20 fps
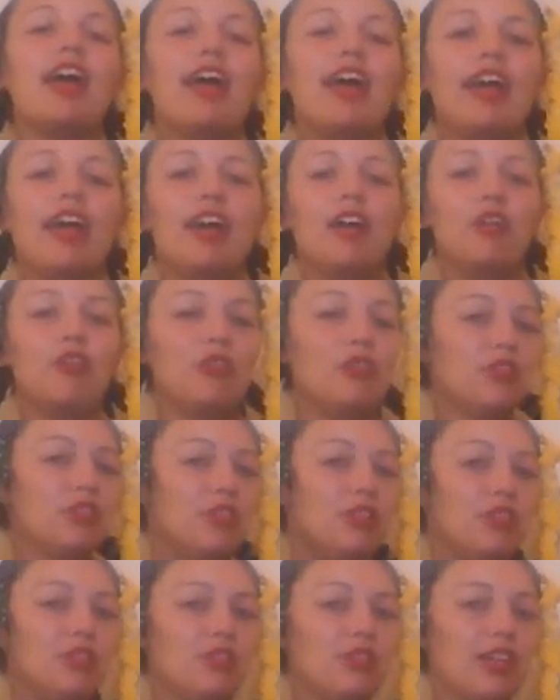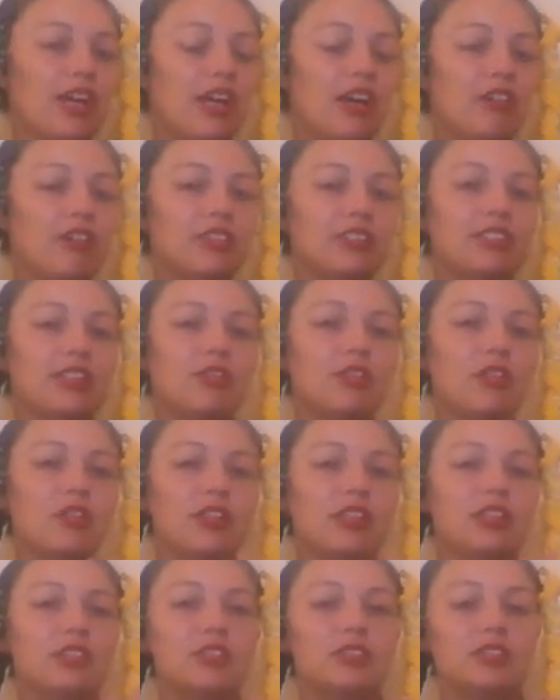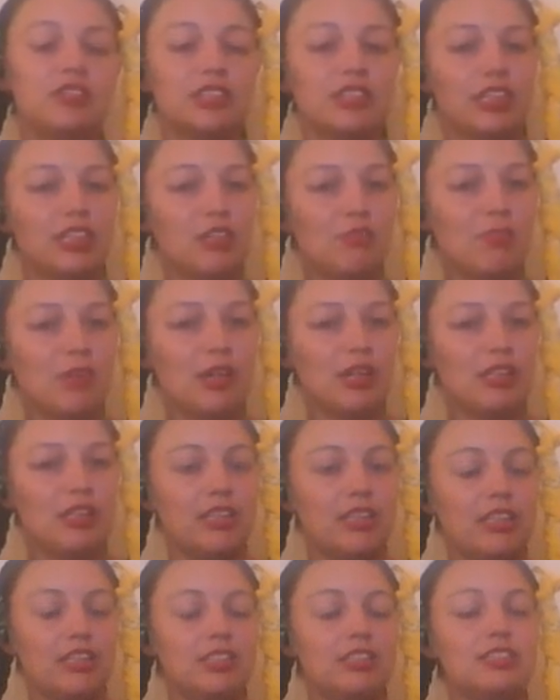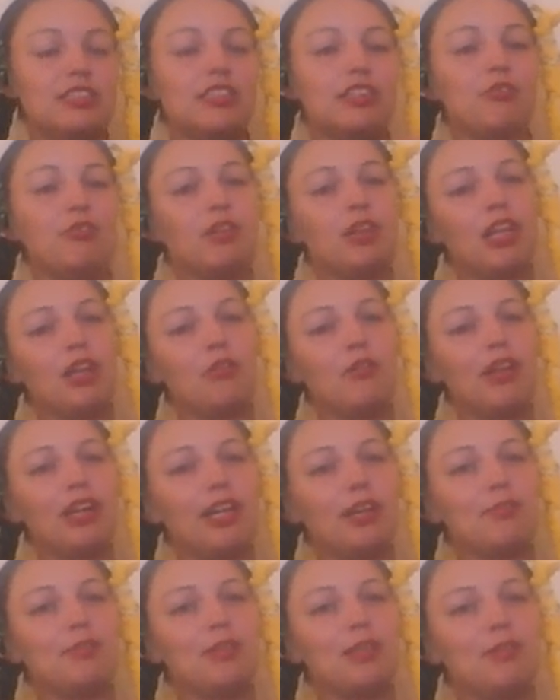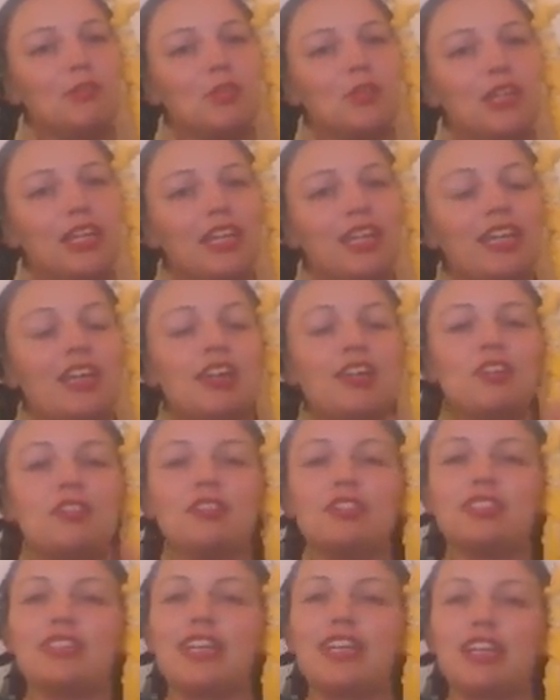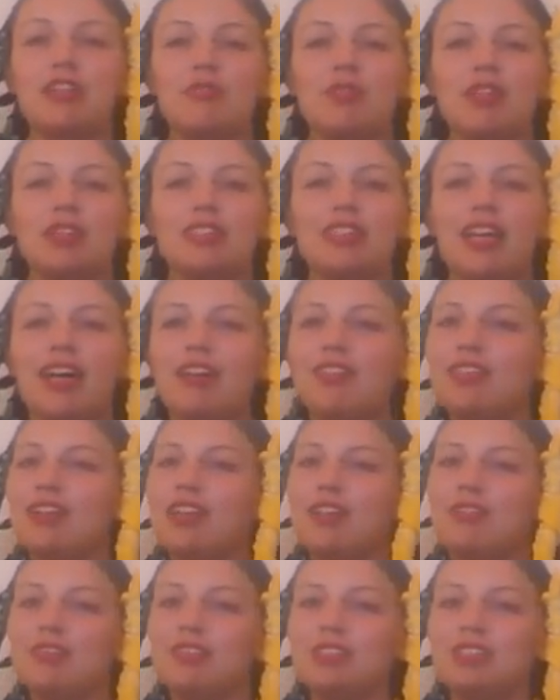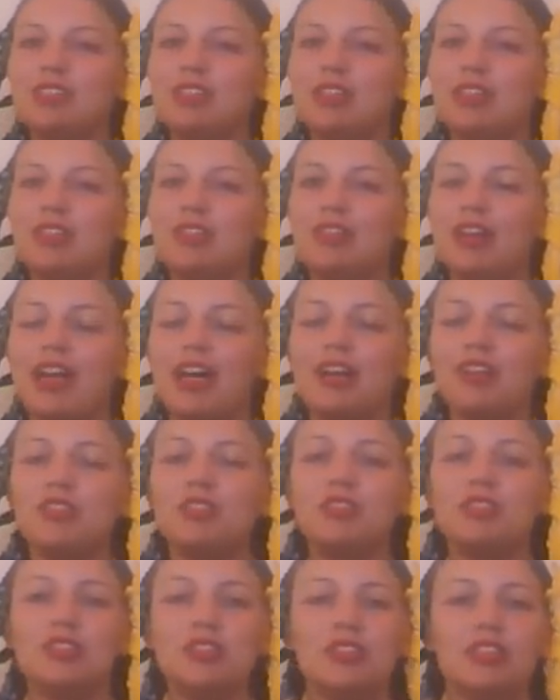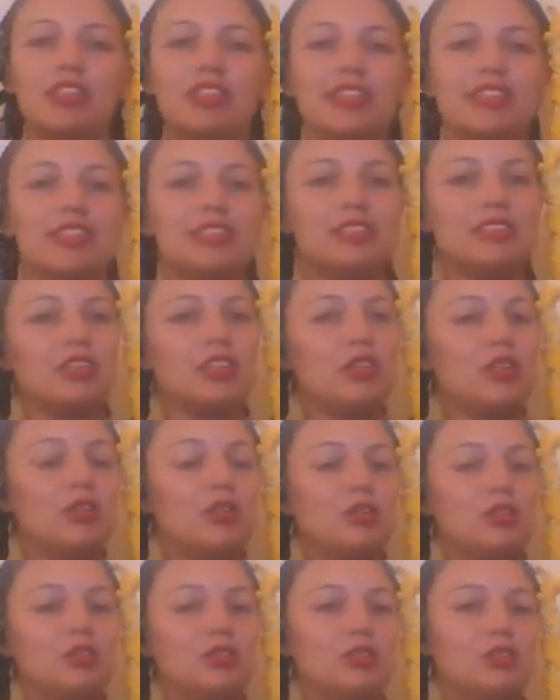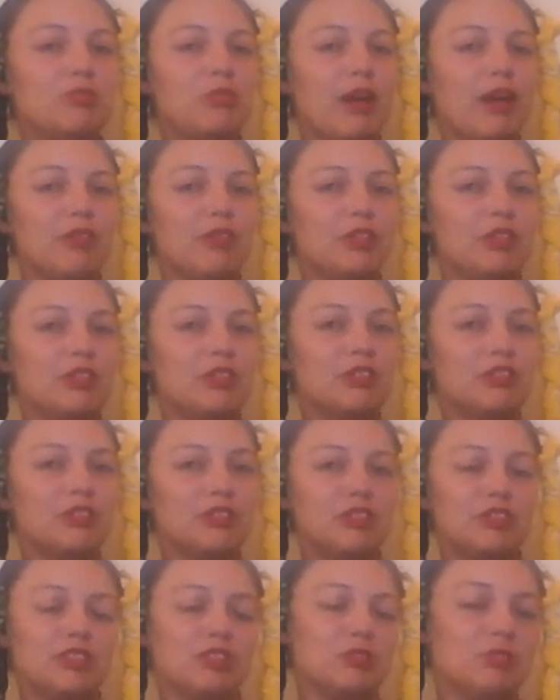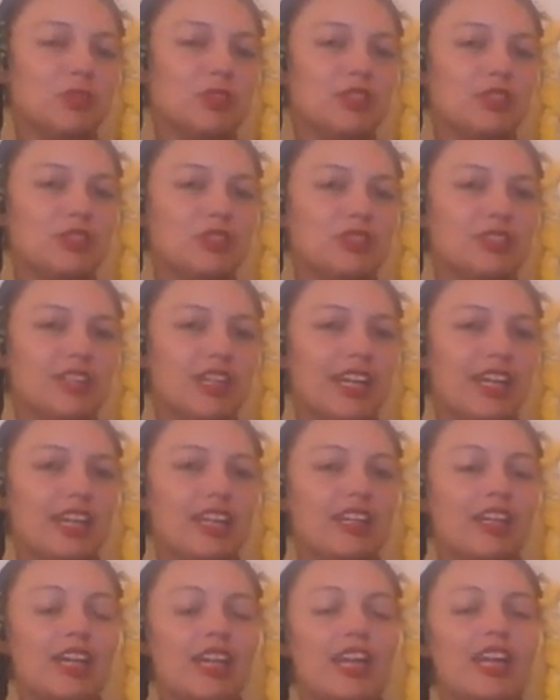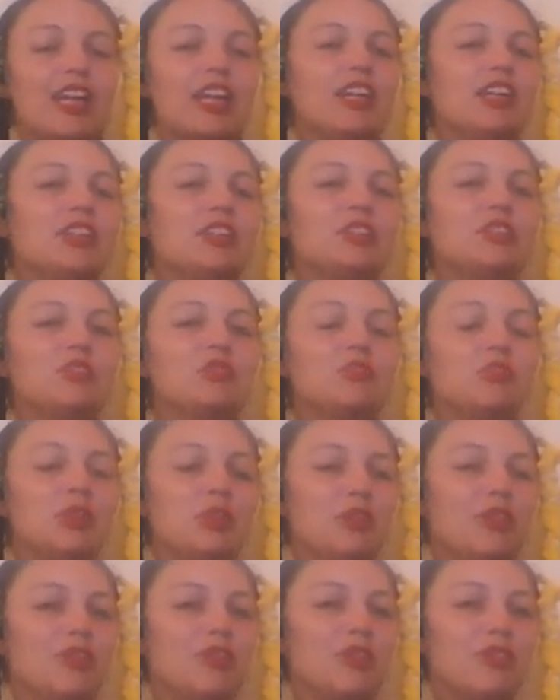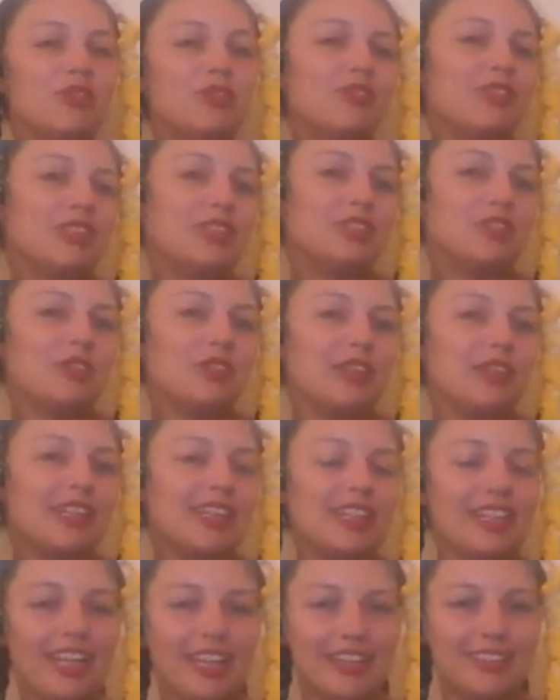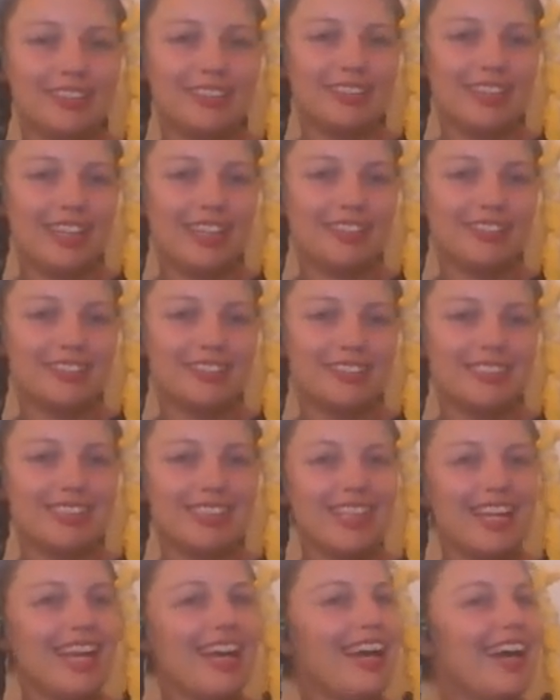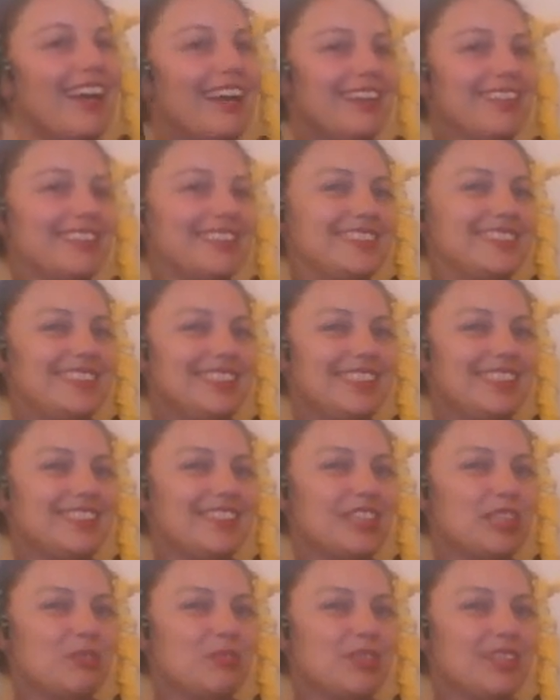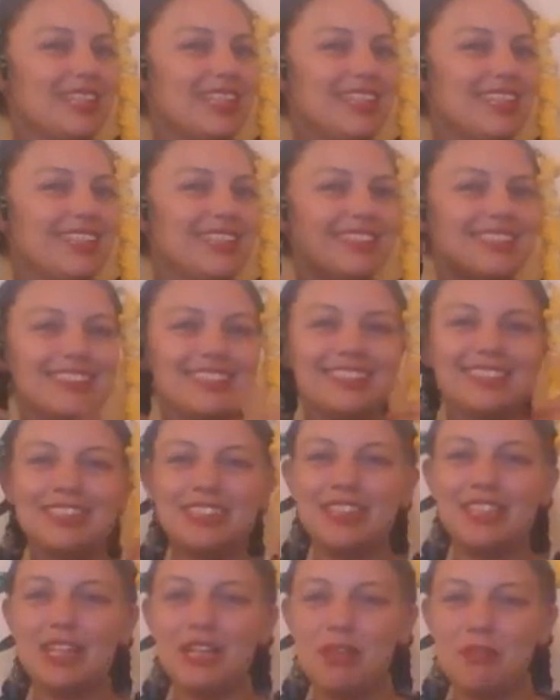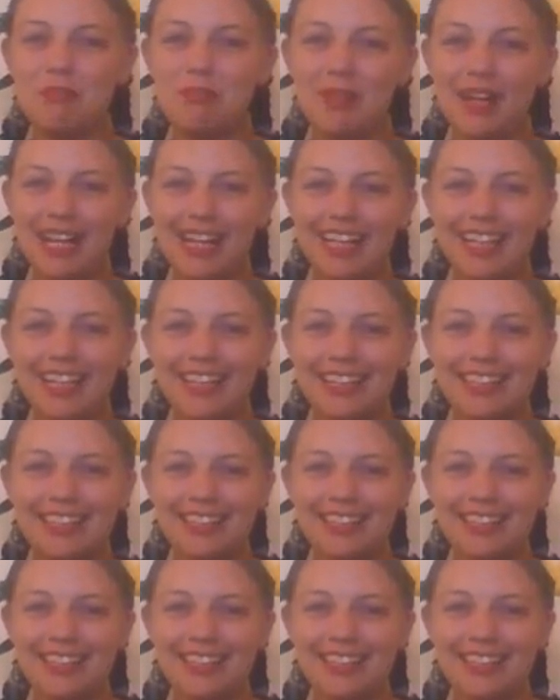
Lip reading: And what I'm going to do now is I'm going to sleep on these, and when I wake up in the morning, we'll take them all down and we'll show you how to turn these new spiral curls you just put into your hair into beautiful Victorian hairstyles. I'll see you in the morning. Bye!